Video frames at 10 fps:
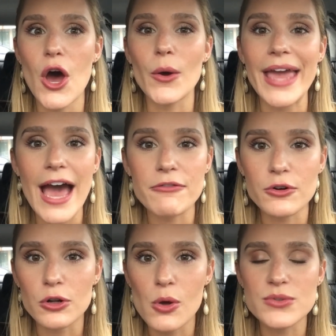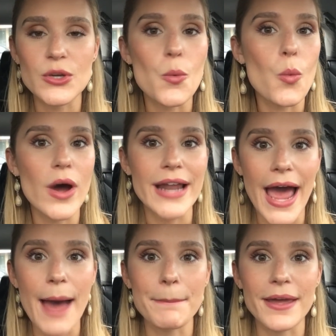okay, after closing, what
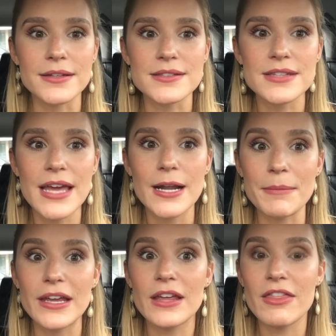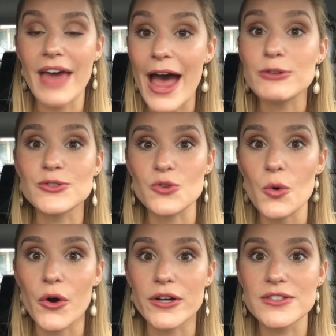happens? I'm like, the house is
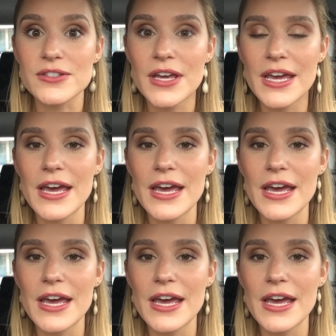yours.